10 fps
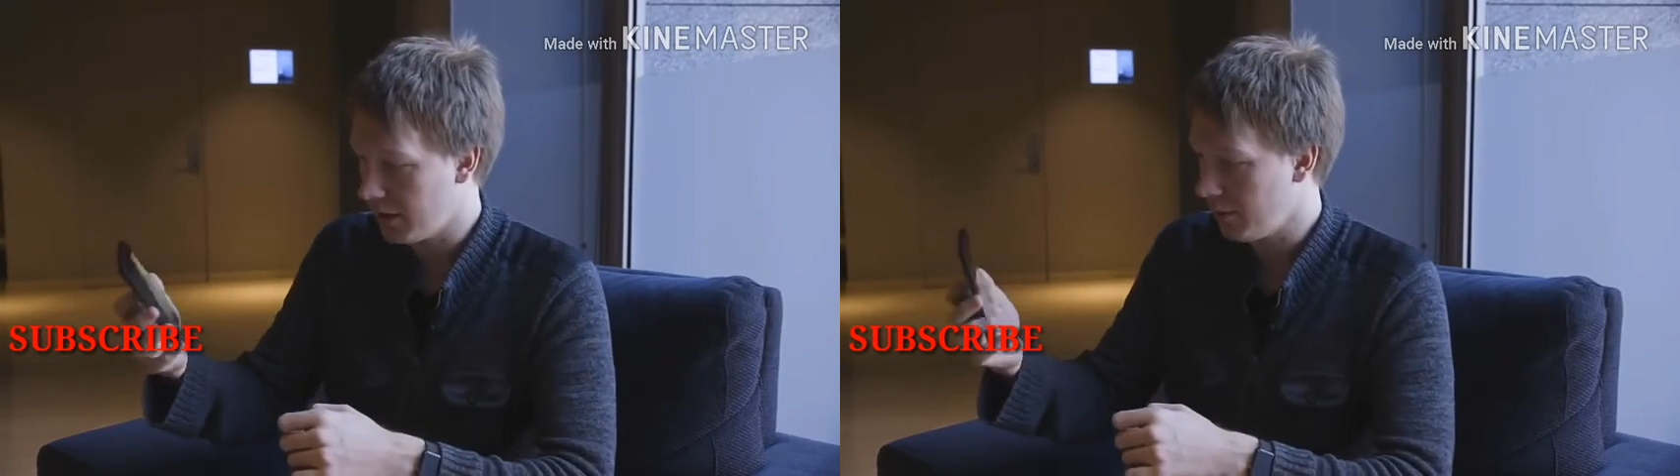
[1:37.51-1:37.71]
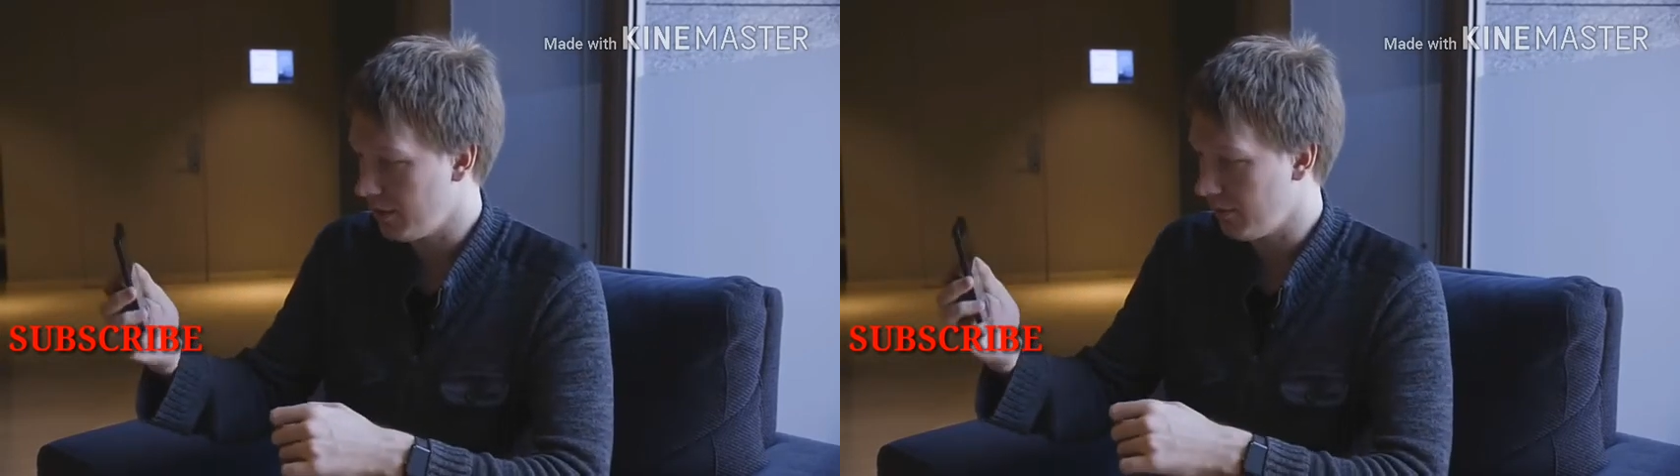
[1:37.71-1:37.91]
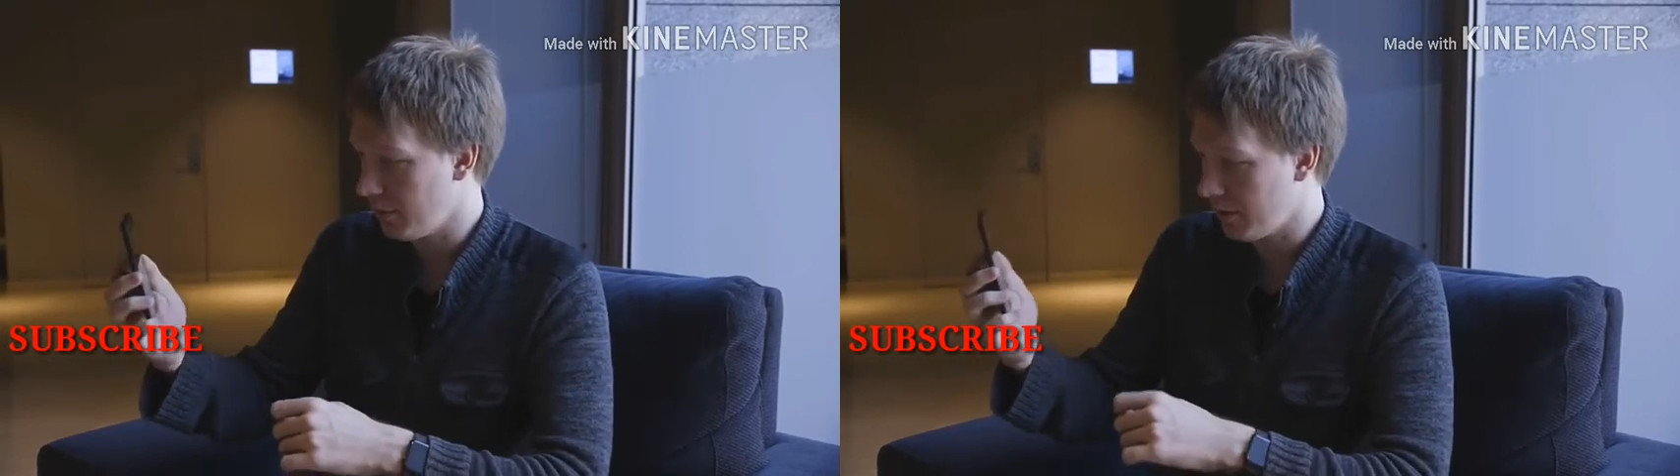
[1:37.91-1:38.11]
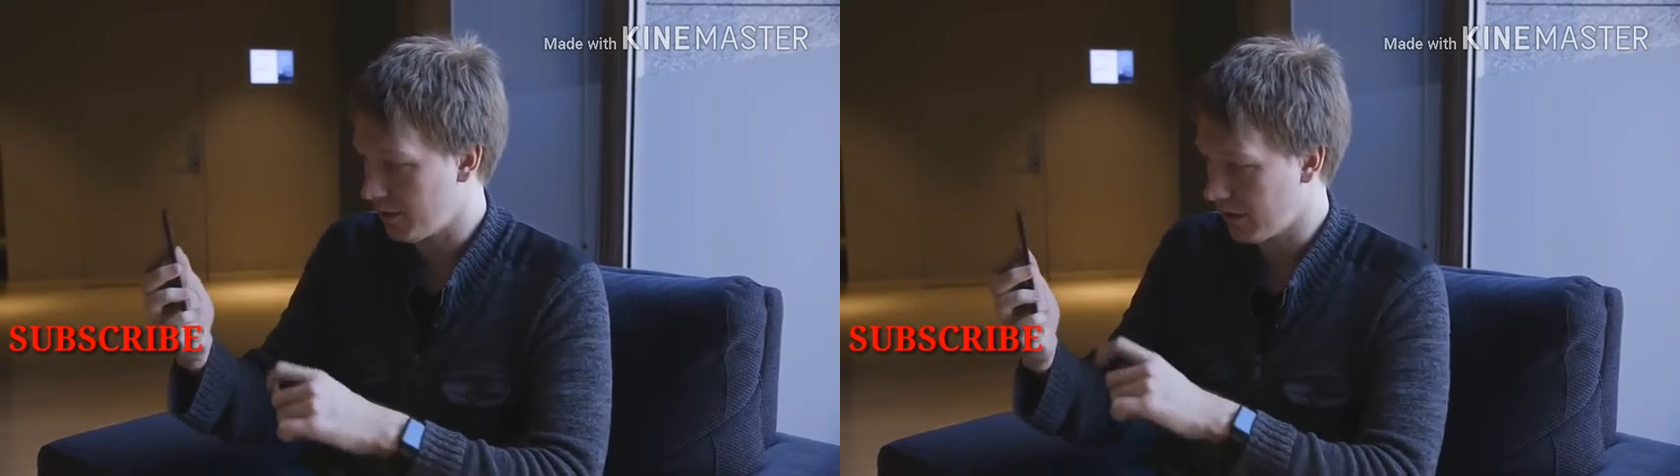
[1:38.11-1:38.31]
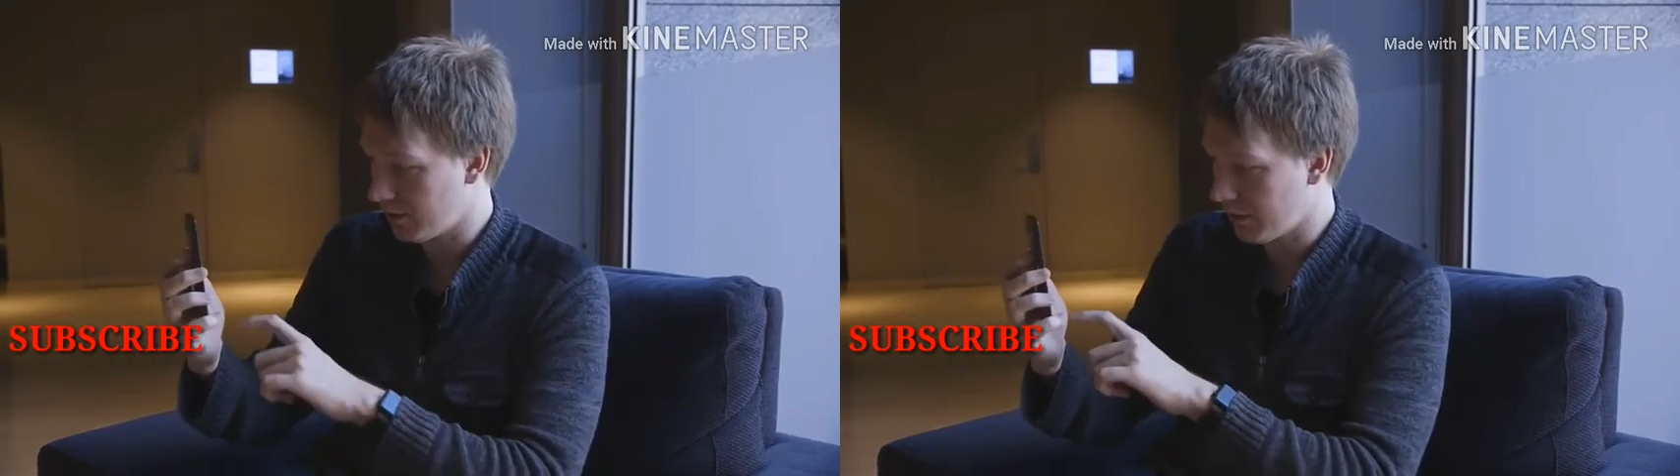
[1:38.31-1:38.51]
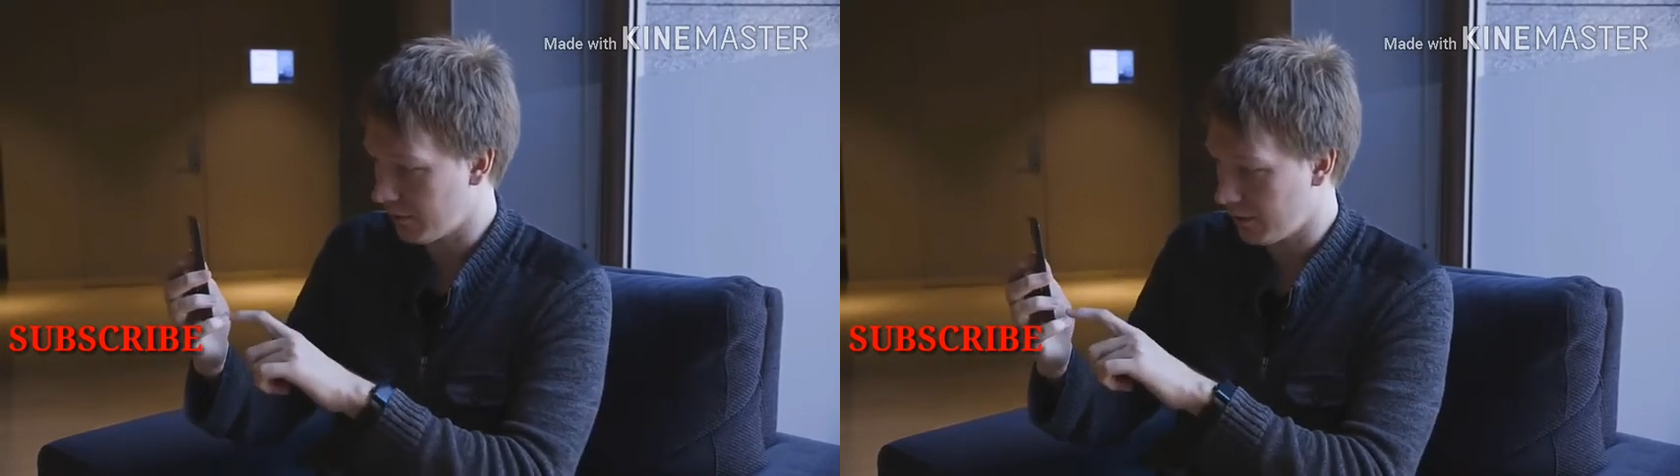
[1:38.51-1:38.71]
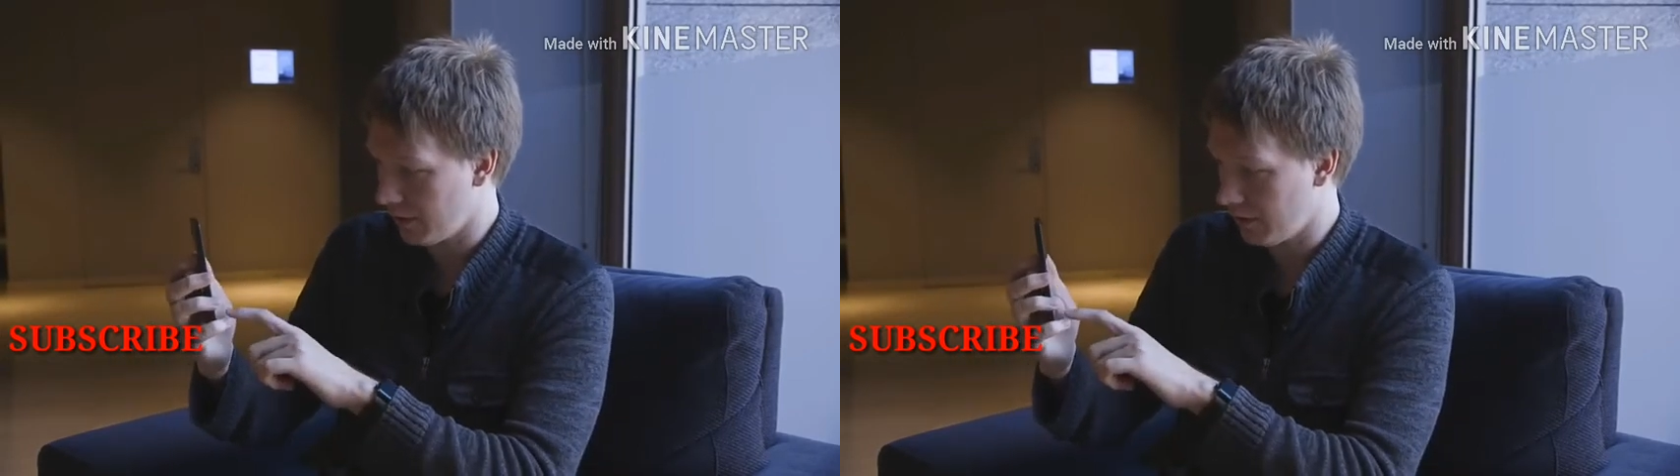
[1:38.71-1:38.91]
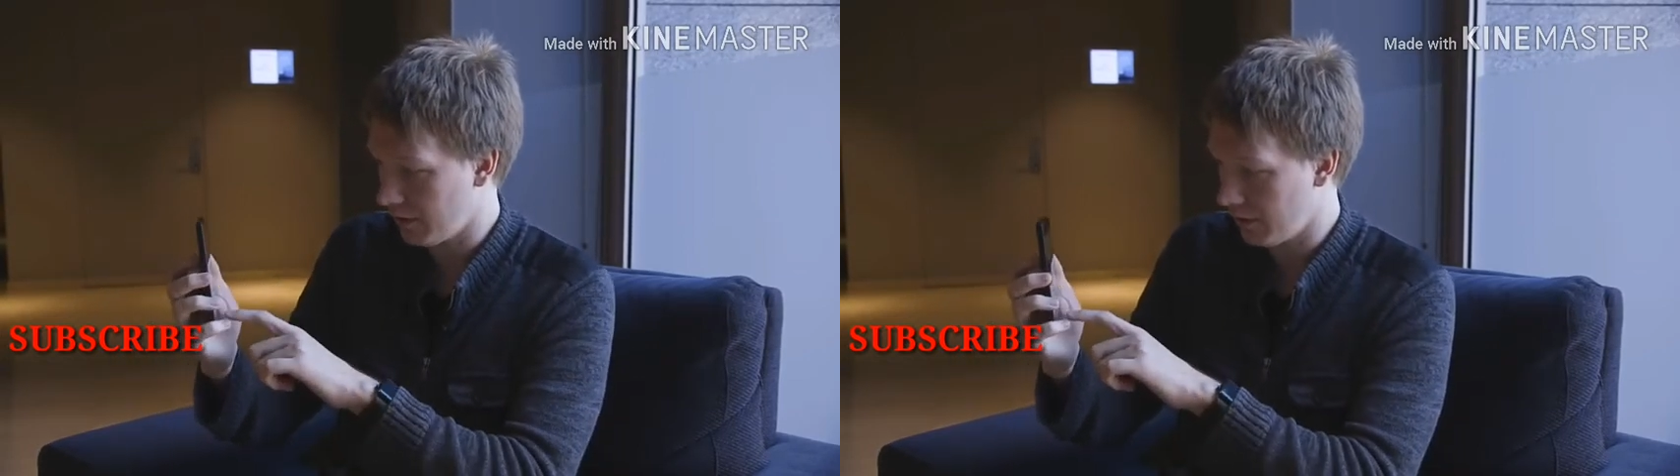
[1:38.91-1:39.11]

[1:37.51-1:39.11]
but if you want to take a selfie,